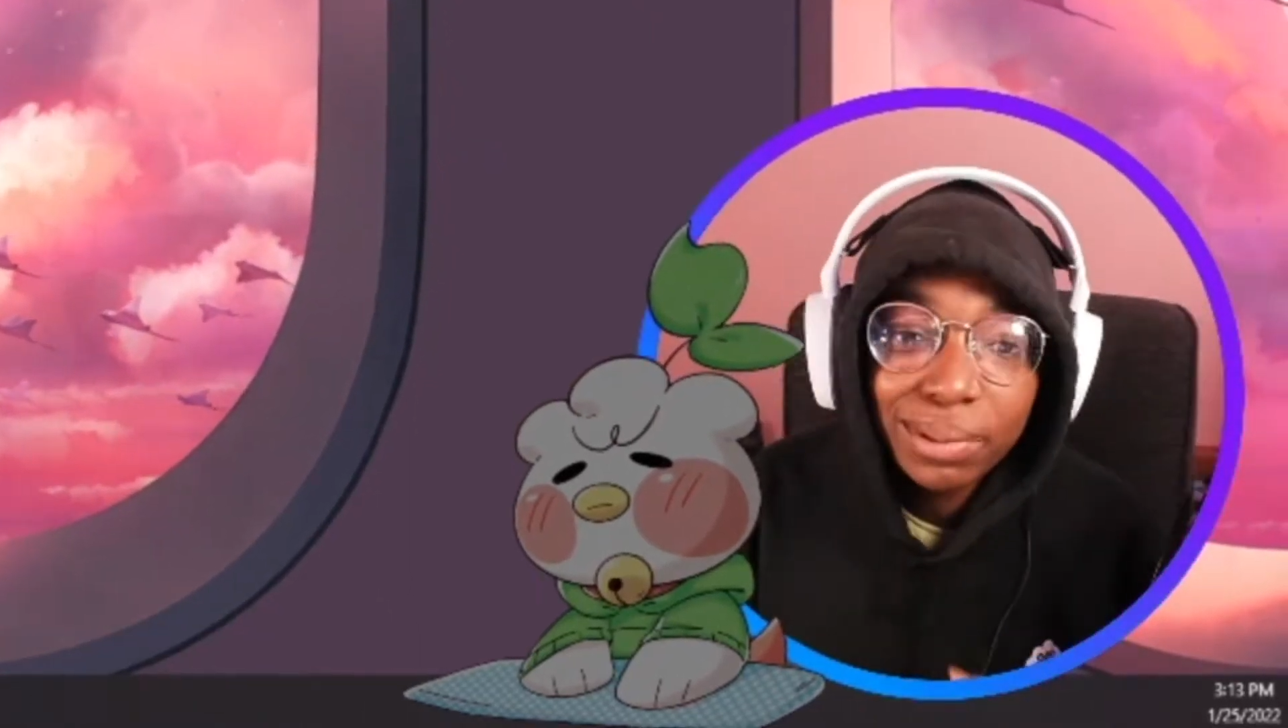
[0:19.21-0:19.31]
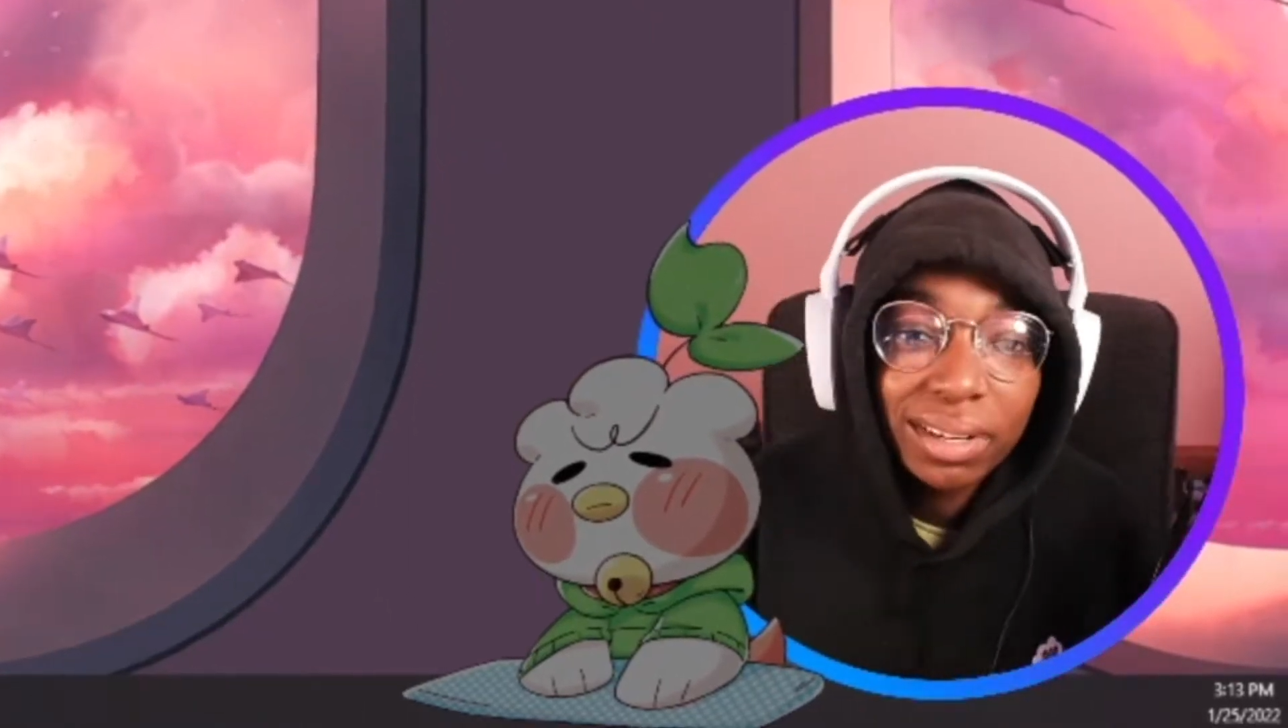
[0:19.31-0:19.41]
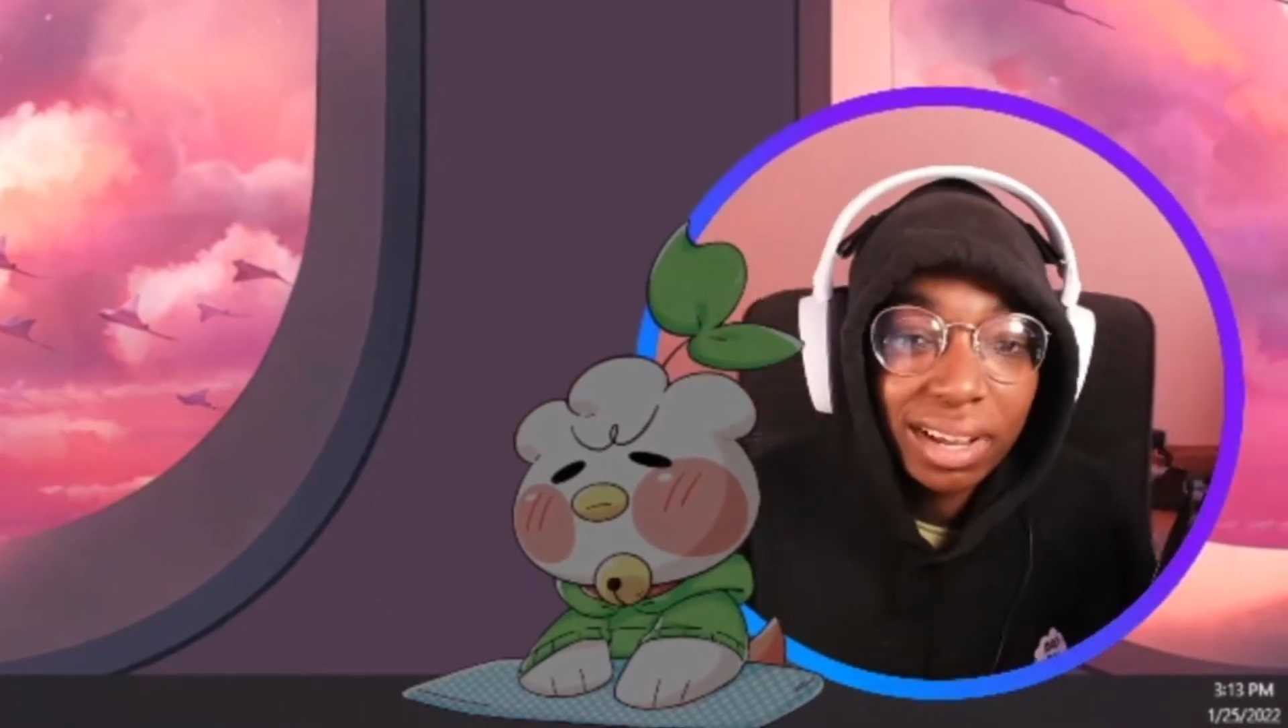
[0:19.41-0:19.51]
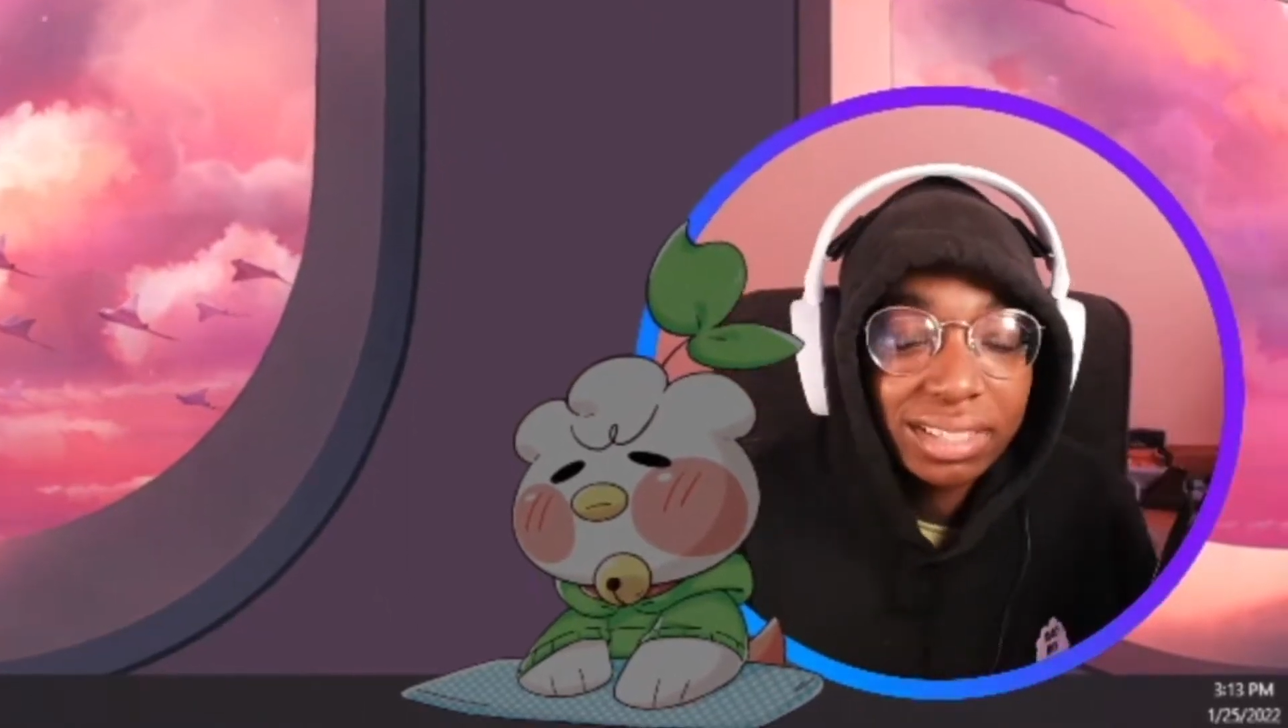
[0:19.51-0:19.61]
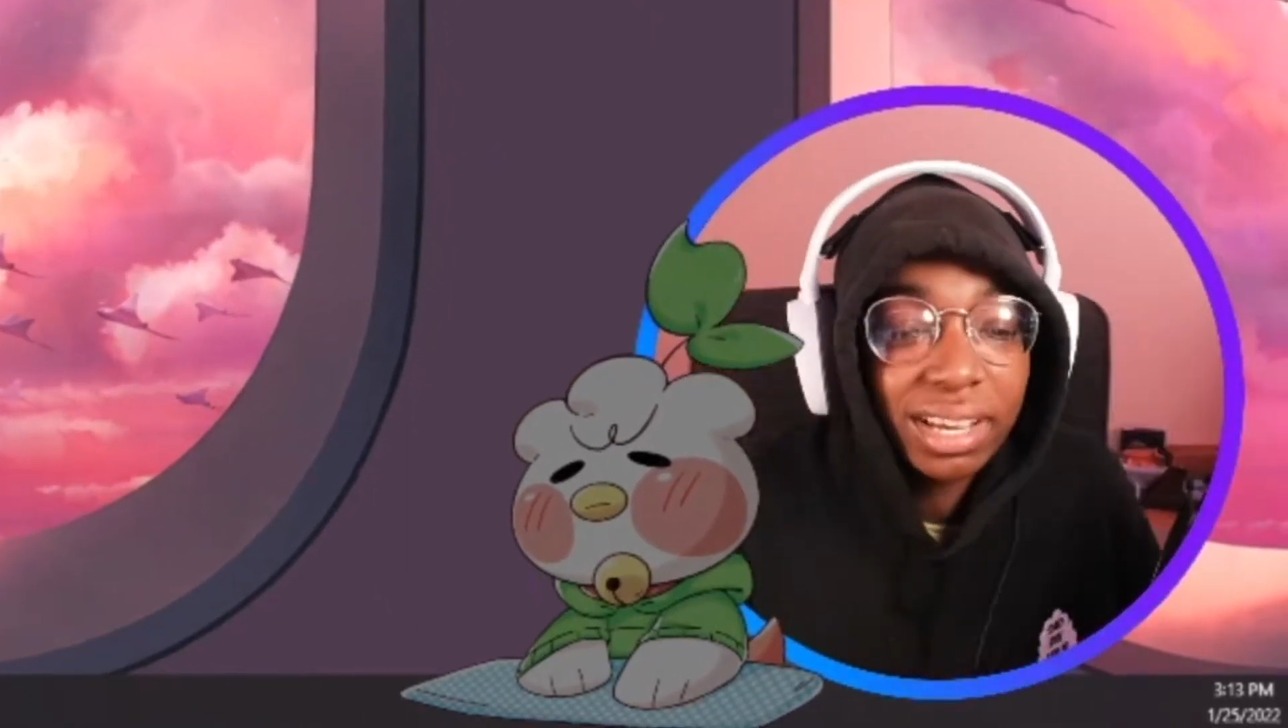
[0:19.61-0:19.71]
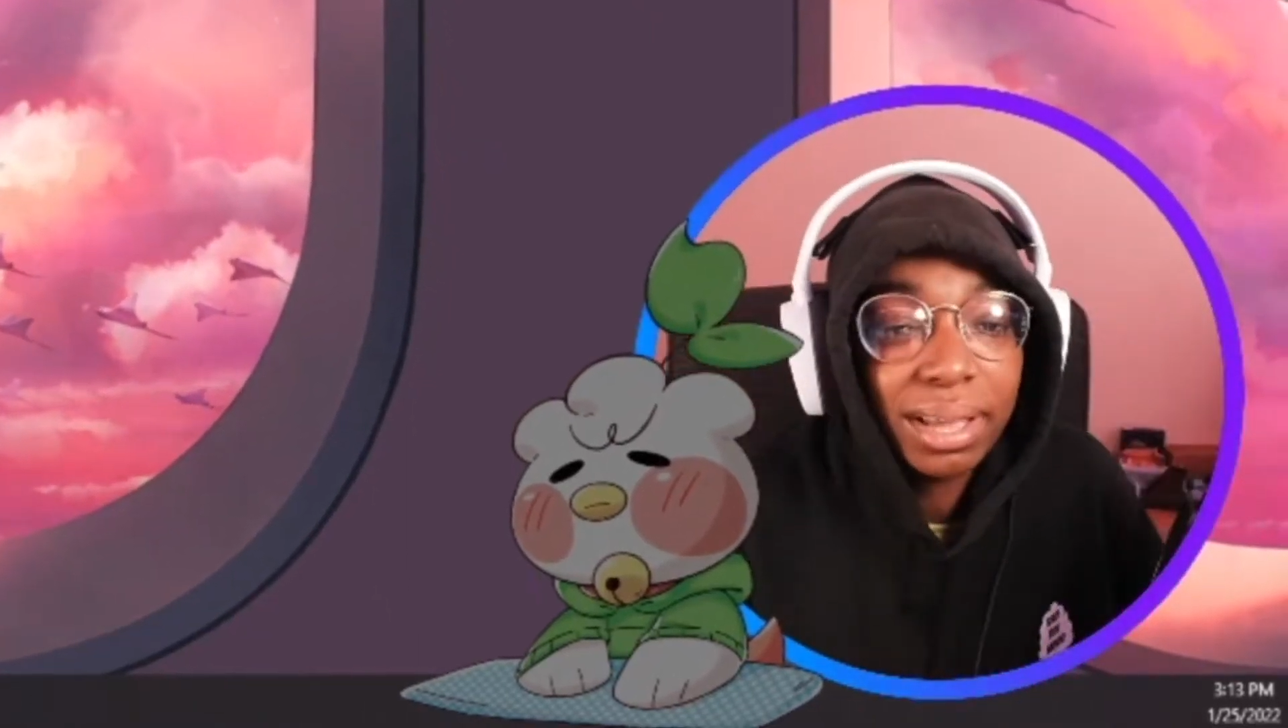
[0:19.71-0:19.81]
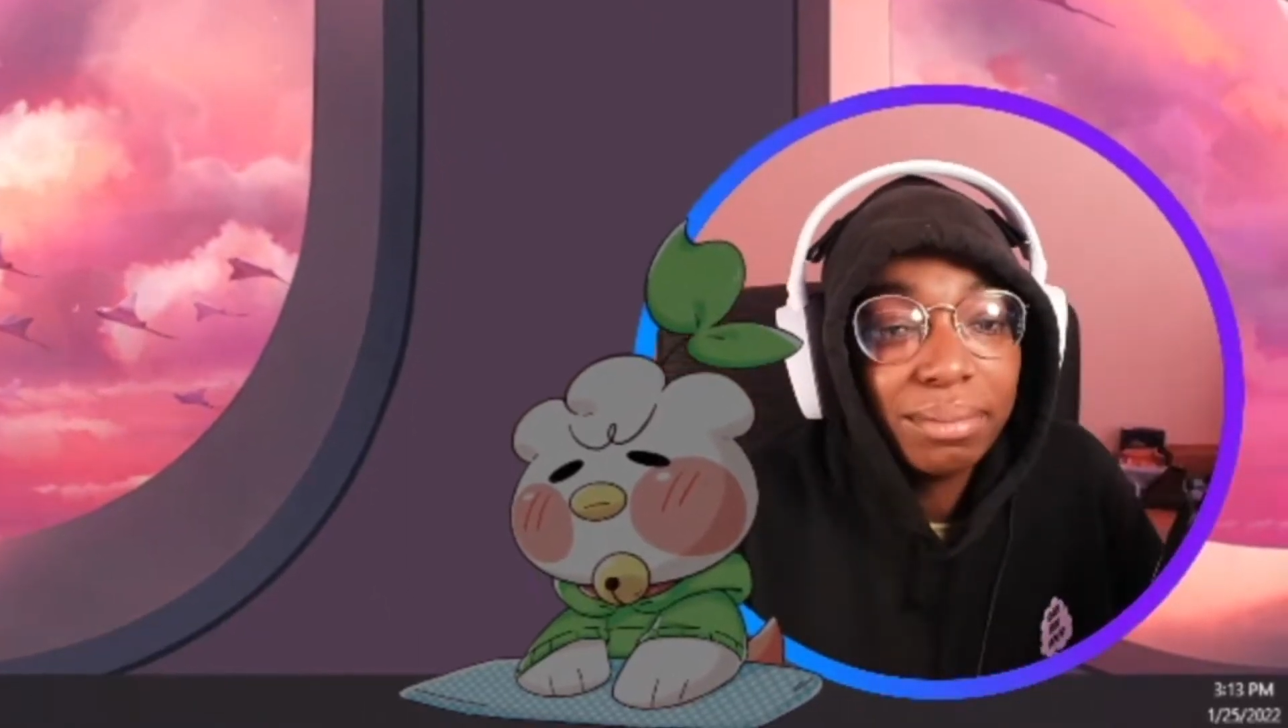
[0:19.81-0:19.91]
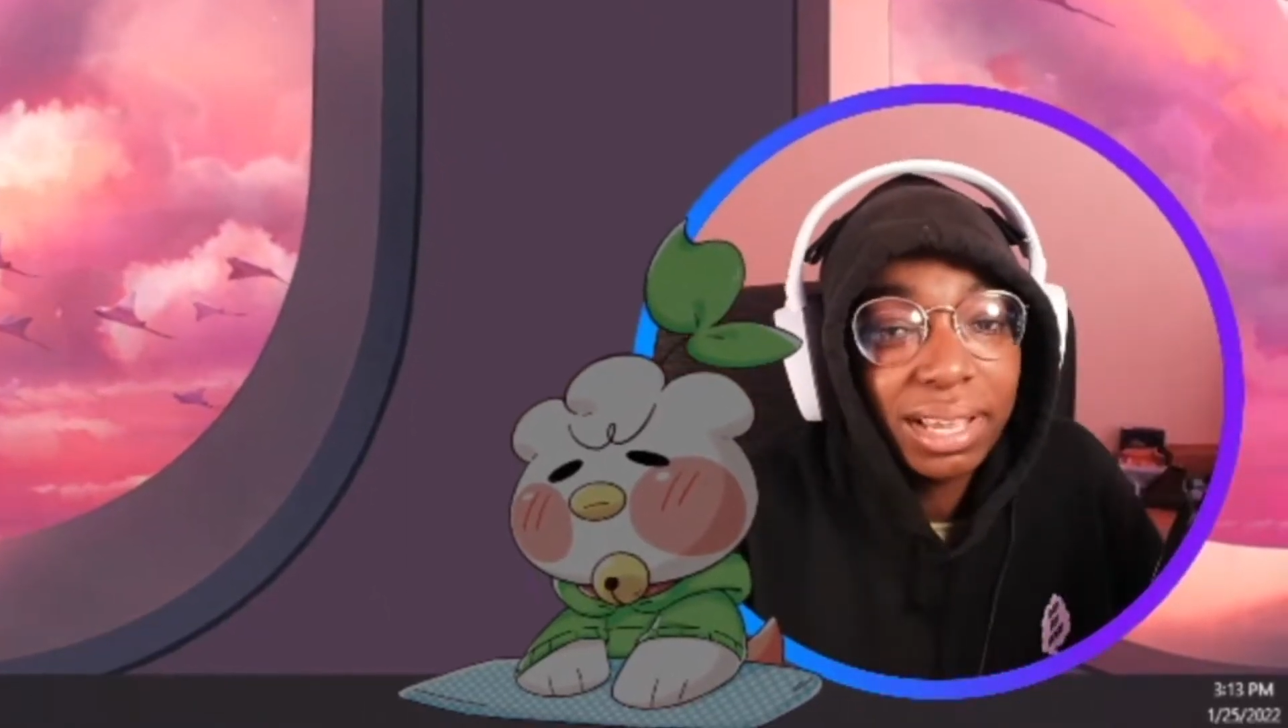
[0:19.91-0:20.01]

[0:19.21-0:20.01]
a long time,